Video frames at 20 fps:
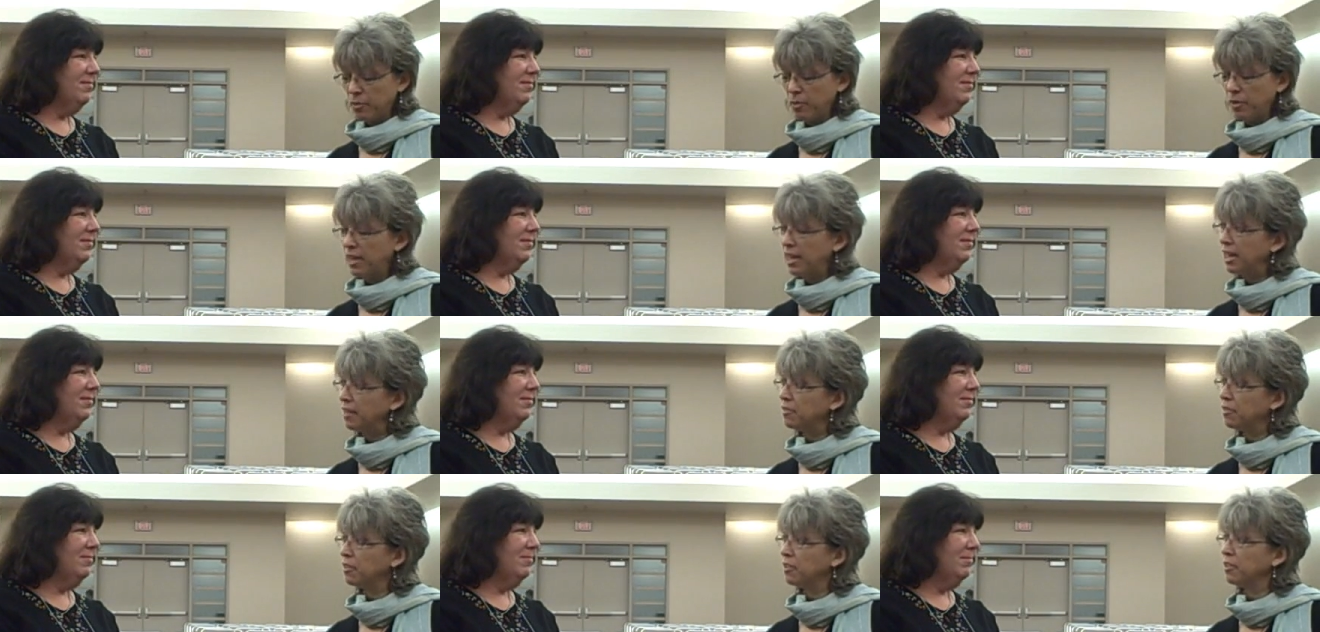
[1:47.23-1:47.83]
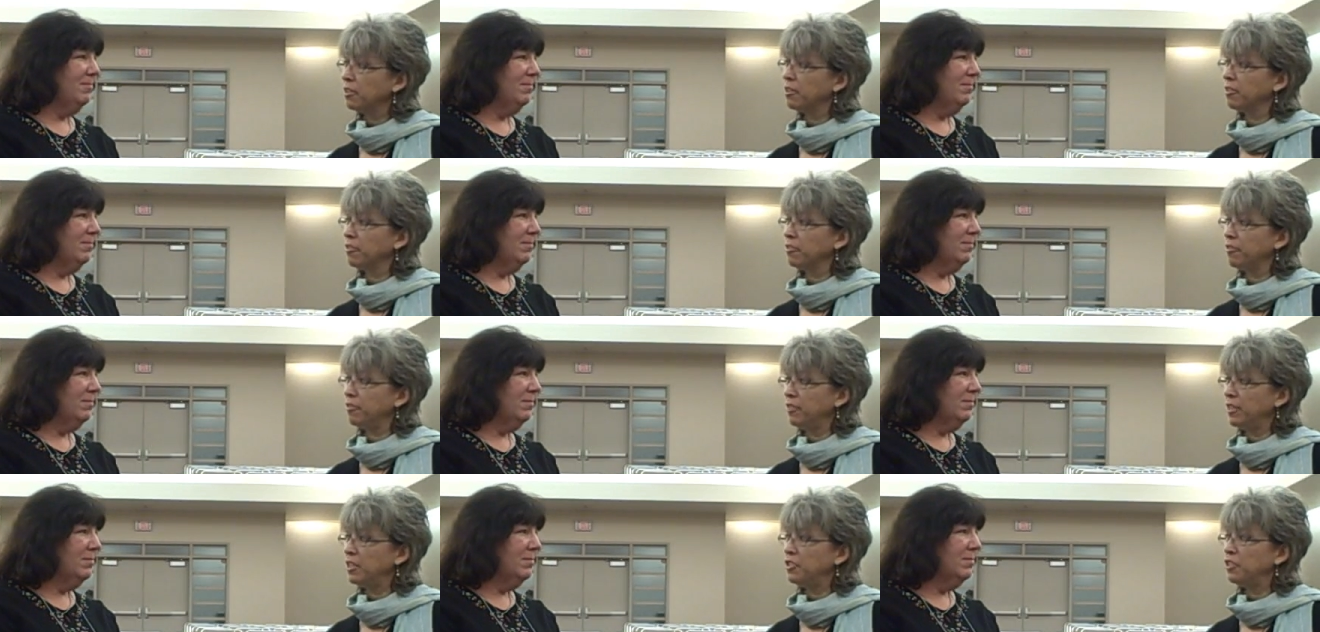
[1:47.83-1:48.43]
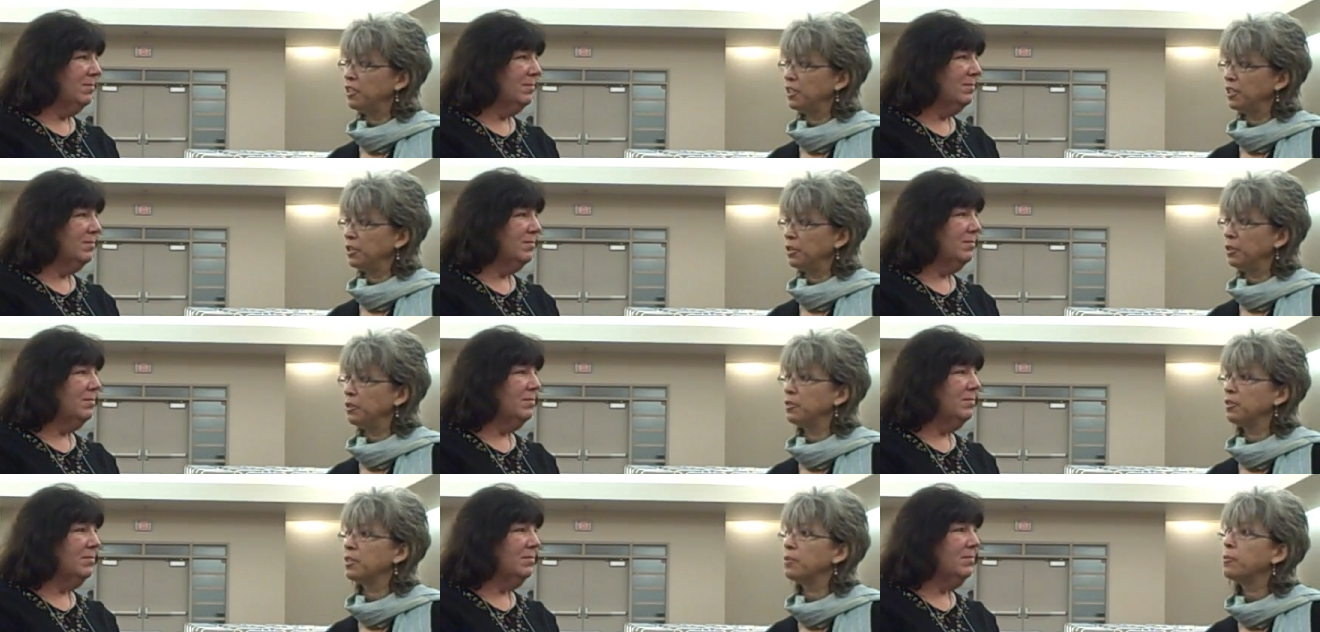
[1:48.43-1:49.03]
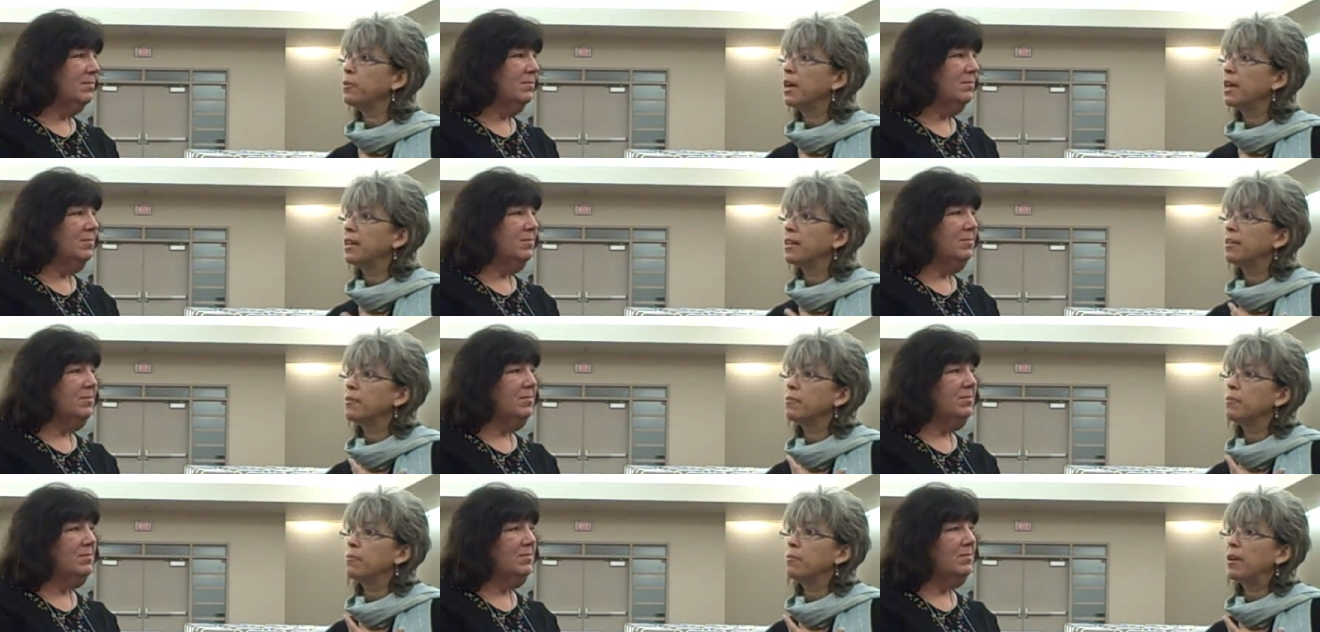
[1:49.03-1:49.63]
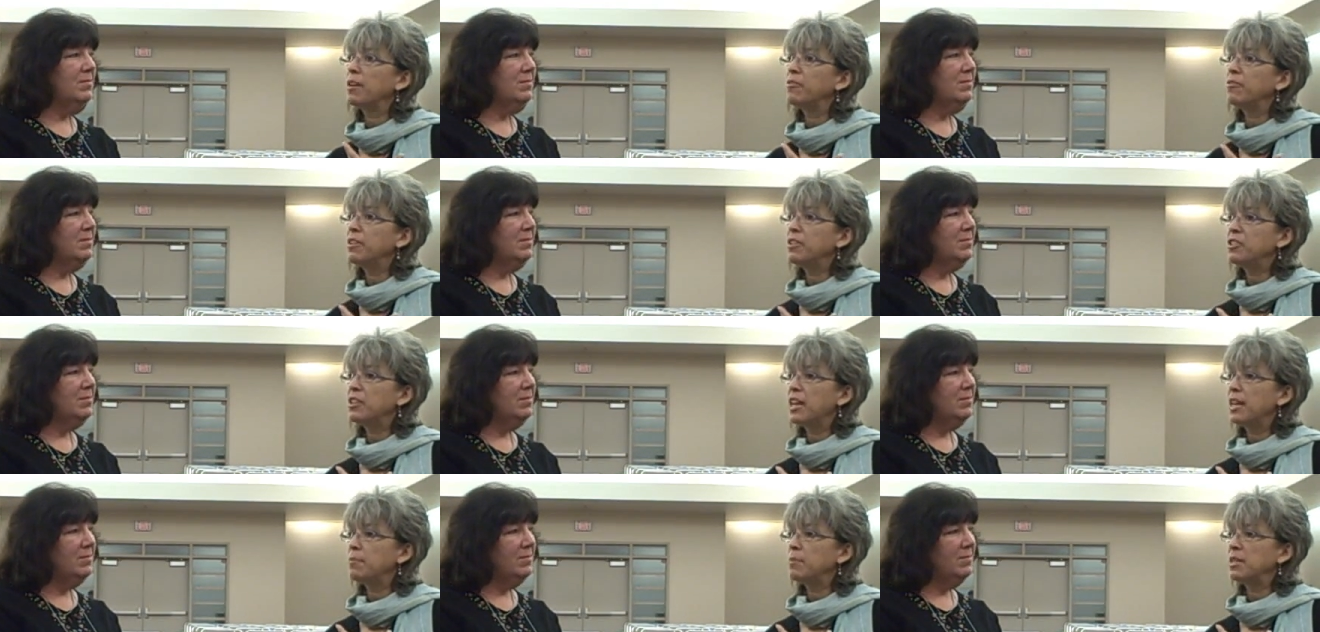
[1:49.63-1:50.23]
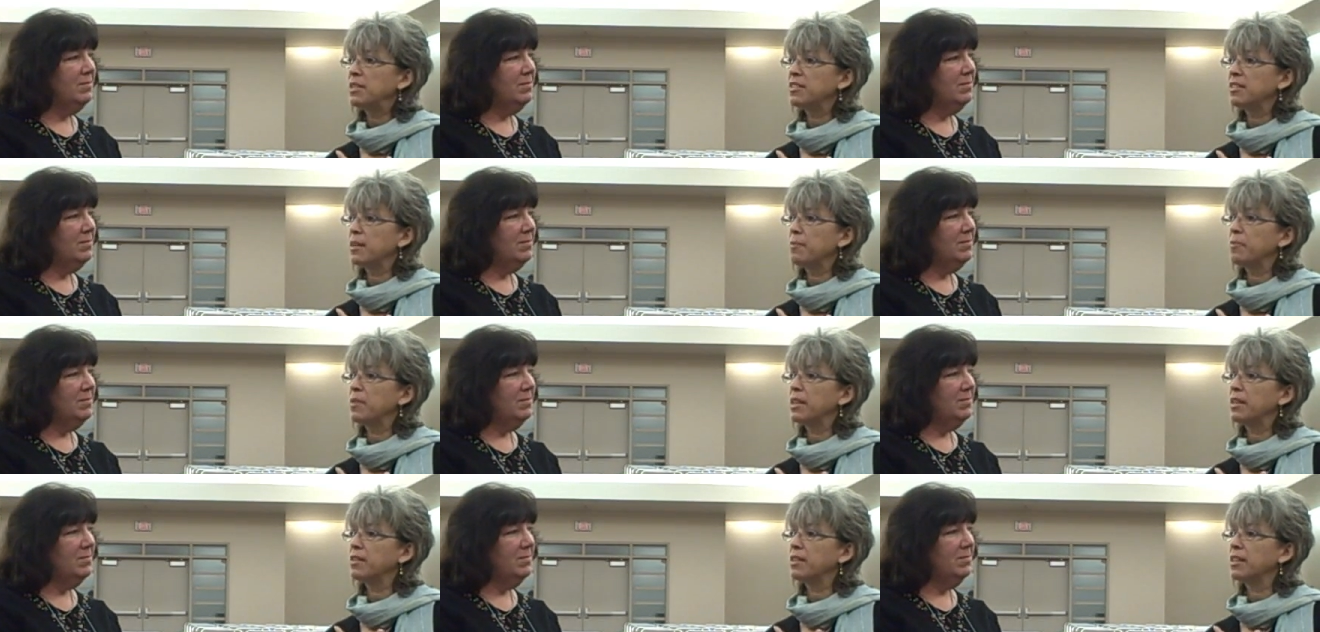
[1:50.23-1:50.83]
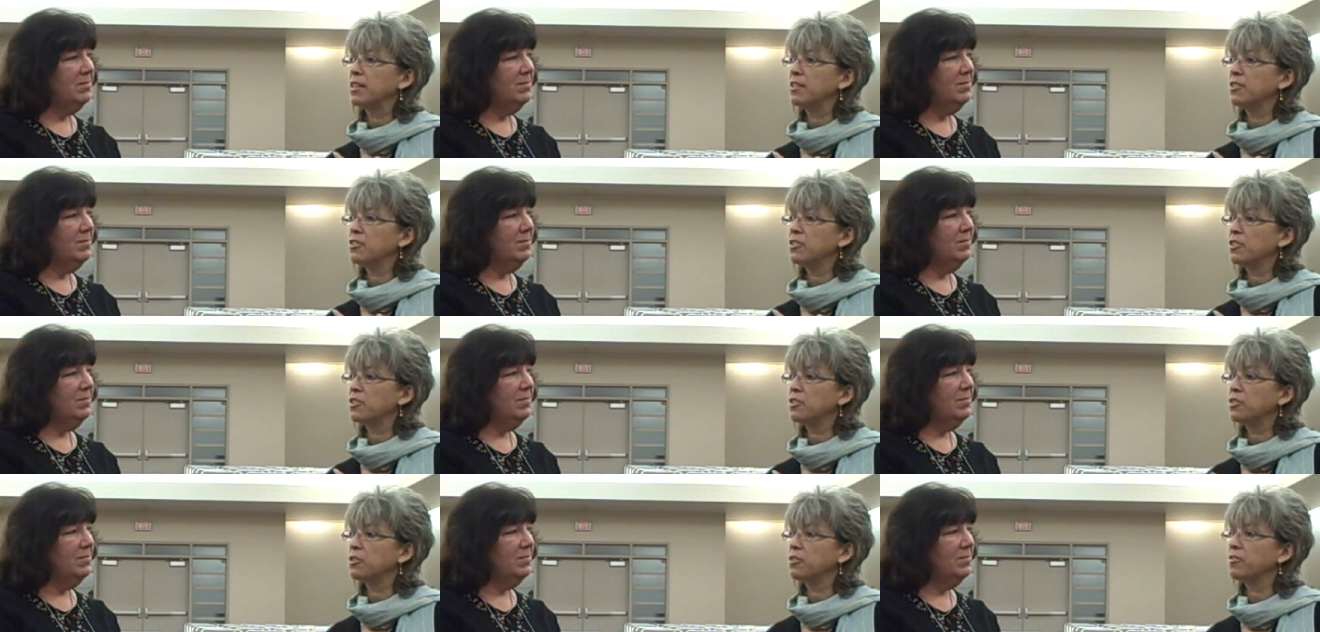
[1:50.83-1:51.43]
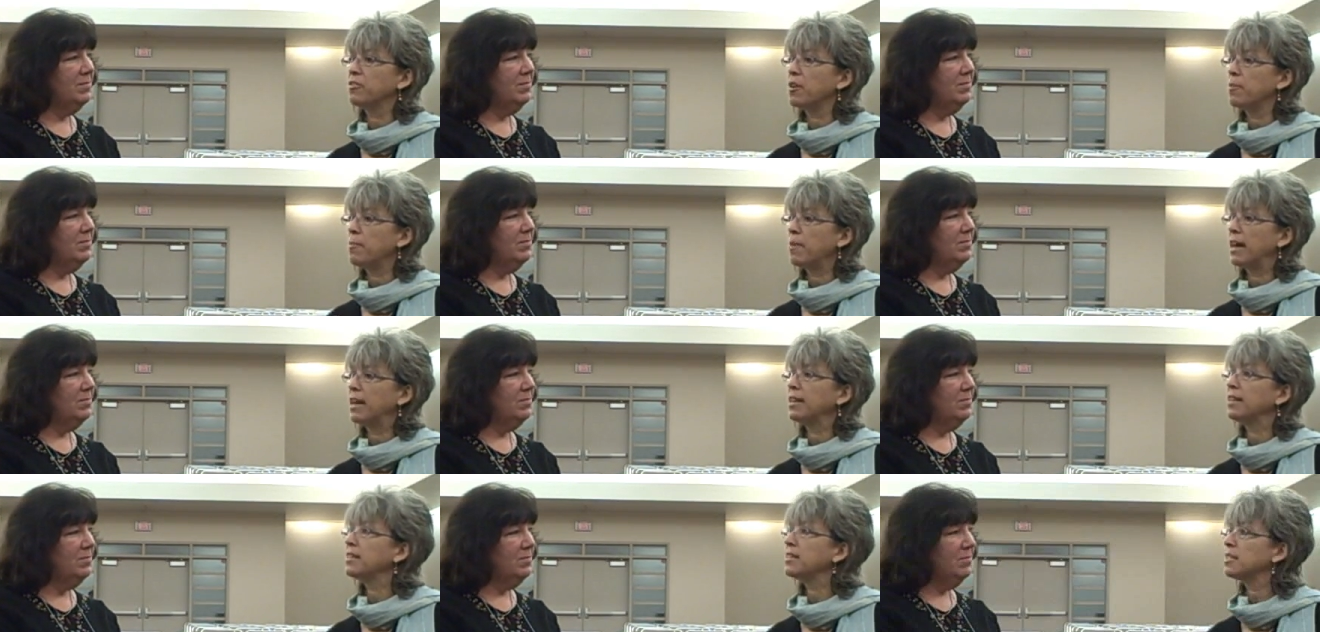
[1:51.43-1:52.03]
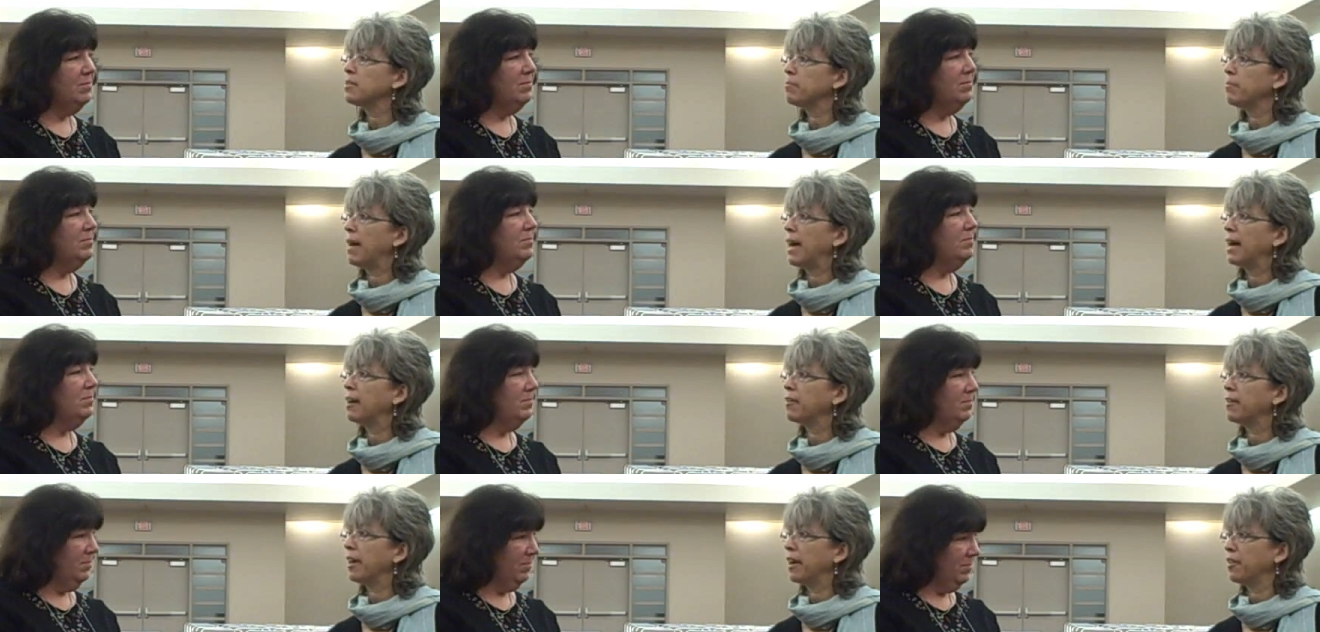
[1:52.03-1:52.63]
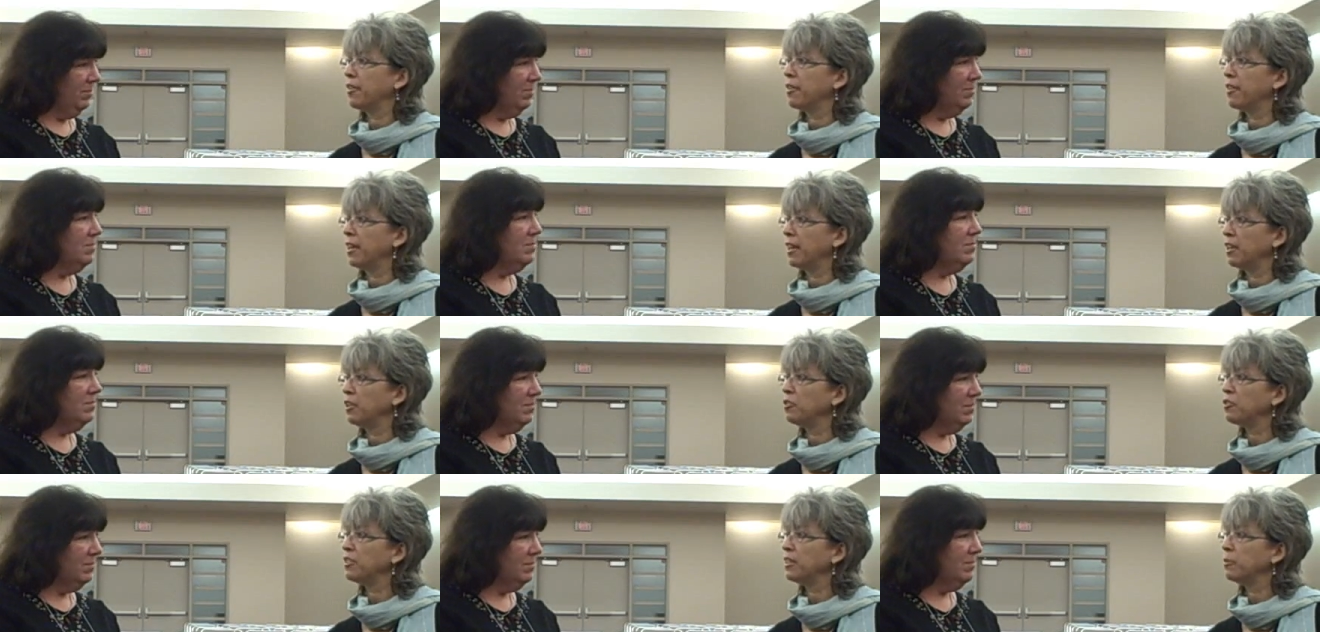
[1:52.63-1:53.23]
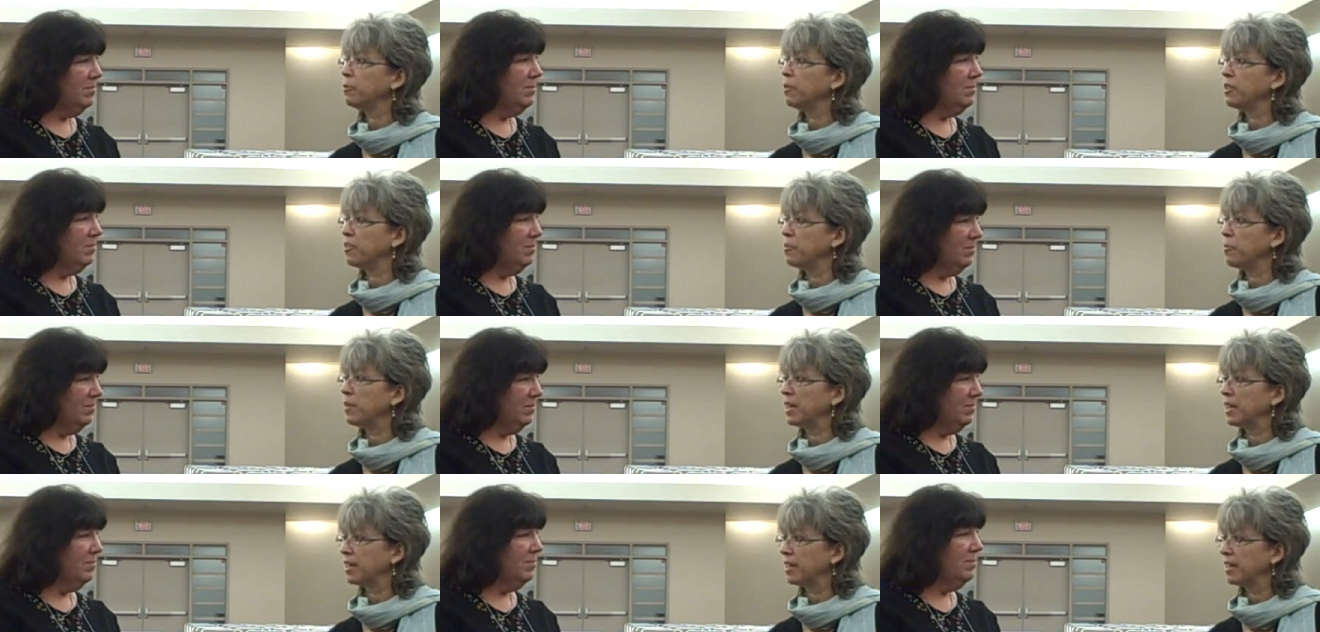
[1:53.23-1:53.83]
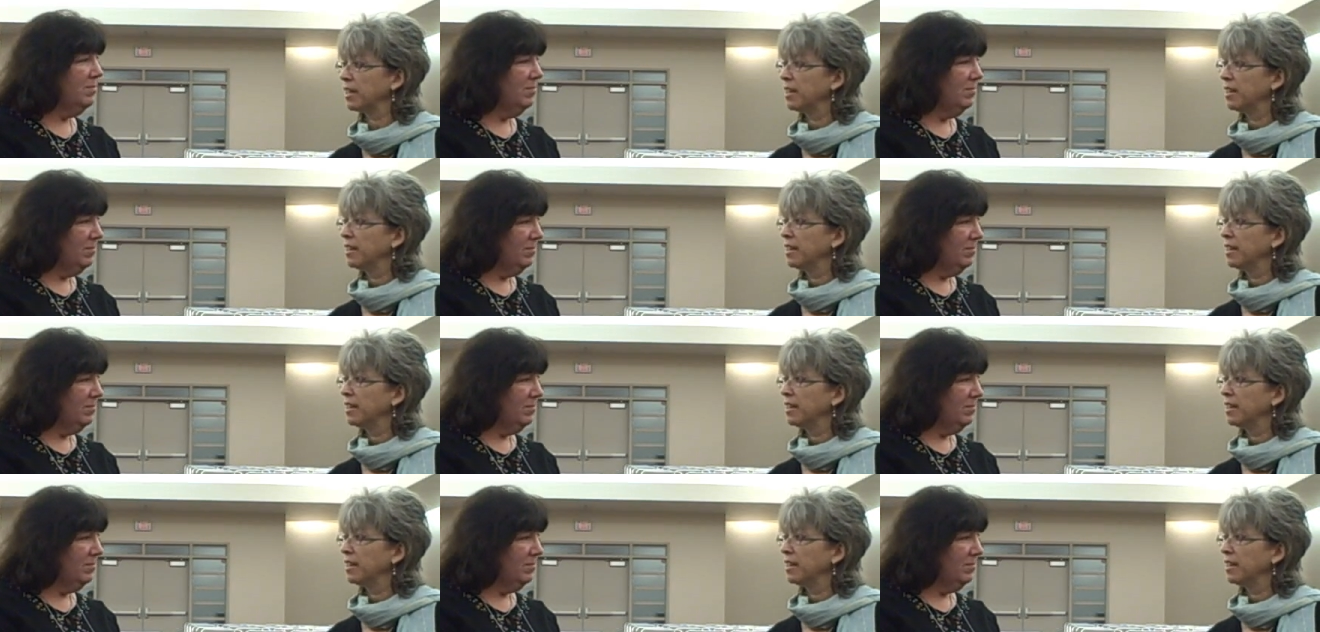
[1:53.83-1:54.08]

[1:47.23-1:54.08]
Speaker 1: whatever fidget you use, and by fidget I mean something that is just sort of a mindless background thing, usually rhythmic,